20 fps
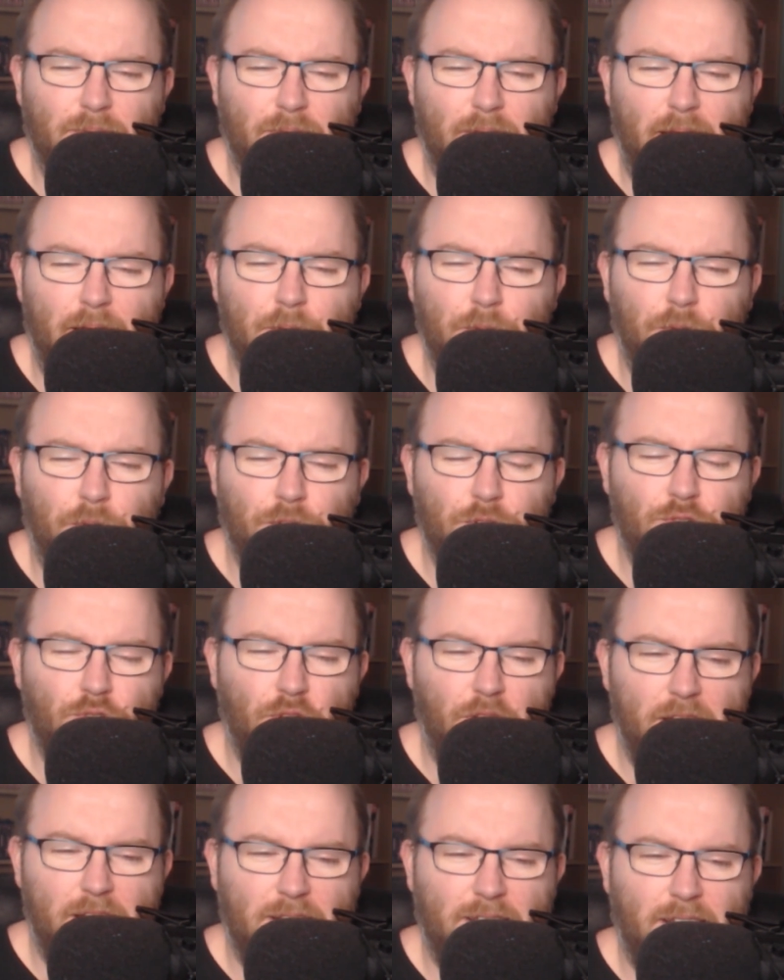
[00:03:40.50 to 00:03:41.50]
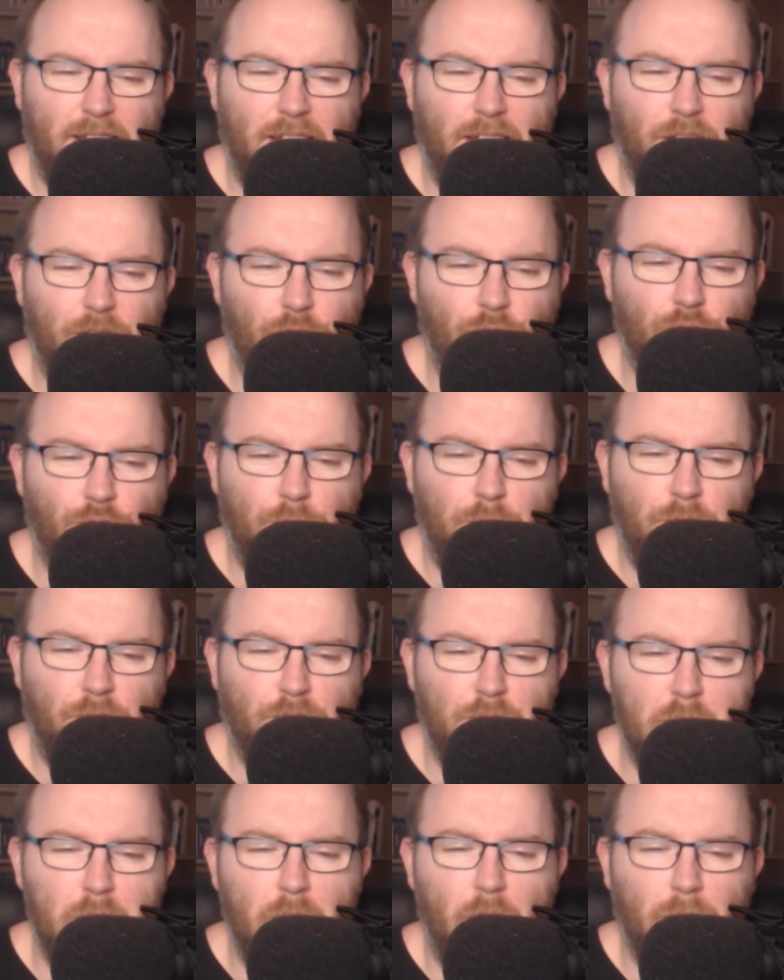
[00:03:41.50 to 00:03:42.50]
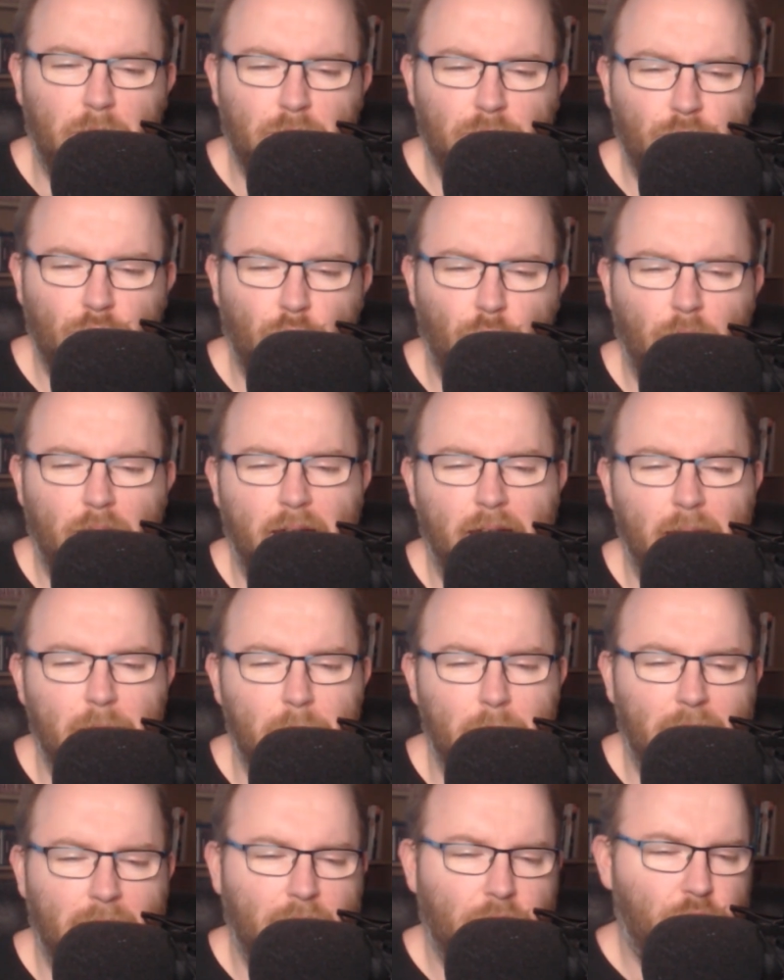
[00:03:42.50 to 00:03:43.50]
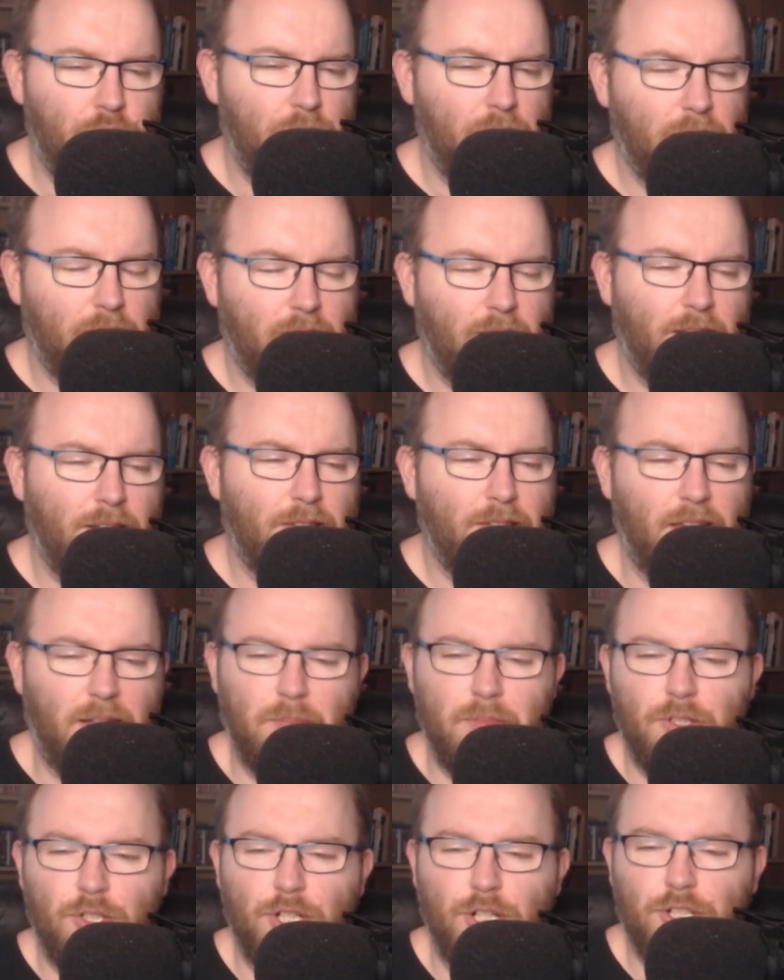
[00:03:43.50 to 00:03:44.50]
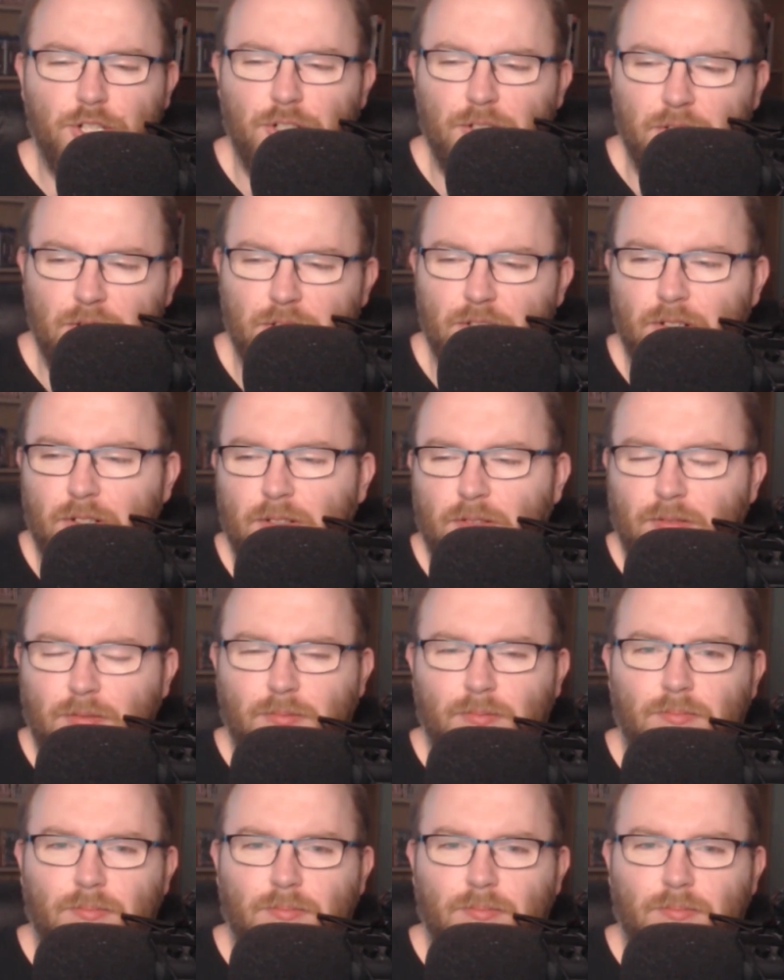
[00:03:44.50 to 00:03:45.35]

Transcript: infiltrate a group of mums who hate magic and think magicians are